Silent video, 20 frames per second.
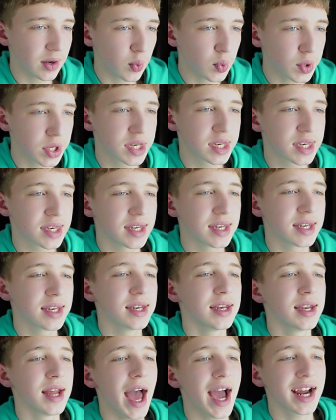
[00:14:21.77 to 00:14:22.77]
would
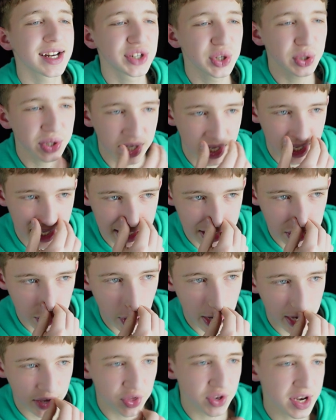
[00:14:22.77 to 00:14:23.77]
actually
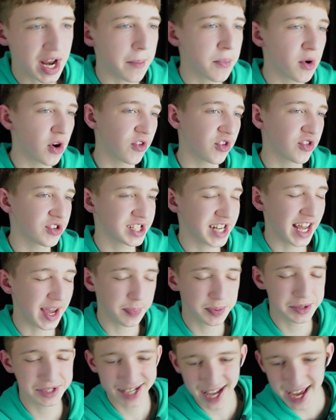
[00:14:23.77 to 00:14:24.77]
track the number of
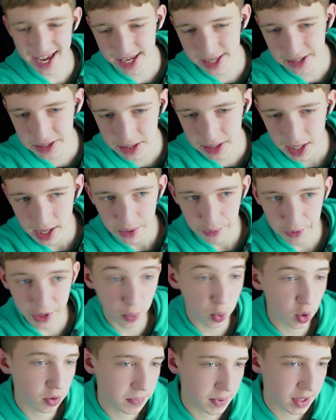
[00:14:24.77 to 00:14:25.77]
steps taken.
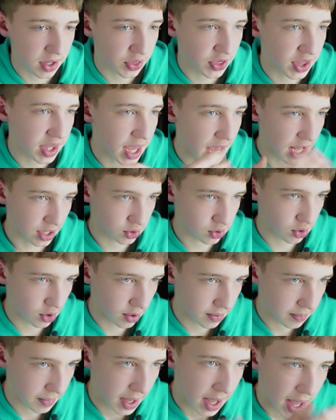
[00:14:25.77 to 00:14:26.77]
That would be the
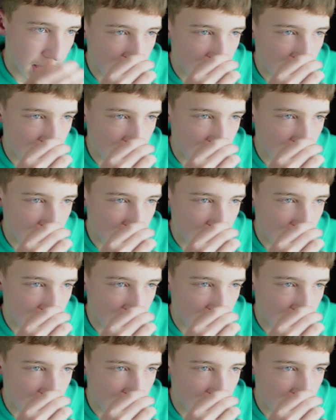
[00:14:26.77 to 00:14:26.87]
answer.